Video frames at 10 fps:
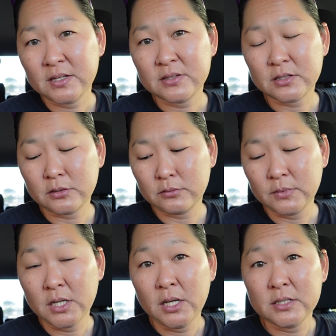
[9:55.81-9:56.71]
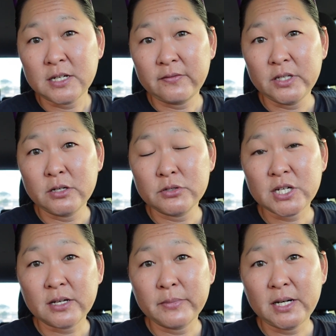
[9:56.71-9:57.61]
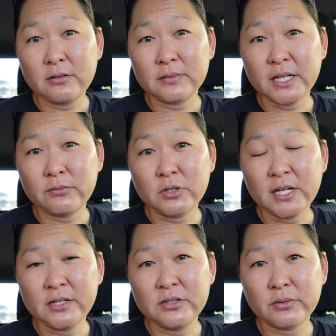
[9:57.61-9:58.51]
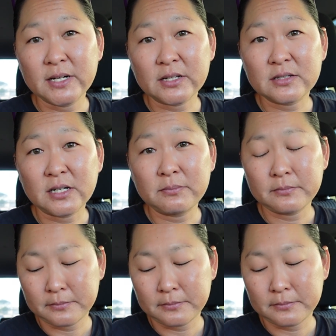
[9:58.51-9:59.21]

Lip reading: So definitely go check them out, and we'll head to our next stop.